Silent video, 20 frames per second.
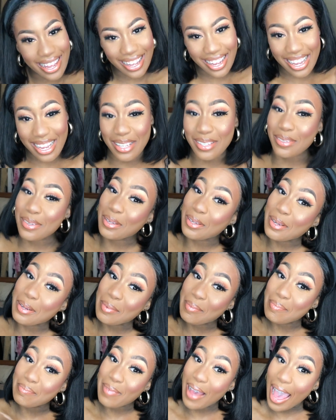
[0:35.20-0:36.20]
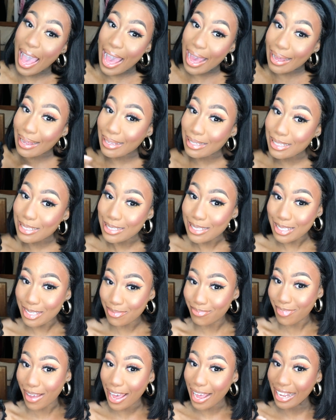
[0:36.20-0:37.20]
guys, welcome back to
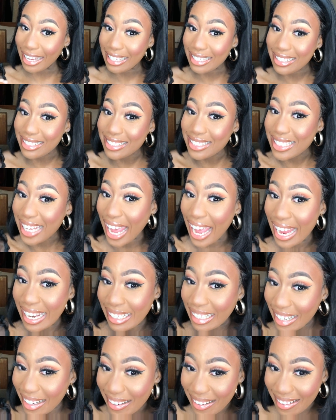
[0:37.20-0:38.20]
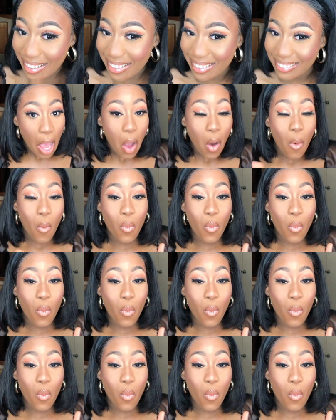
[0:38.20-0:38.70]
my channel.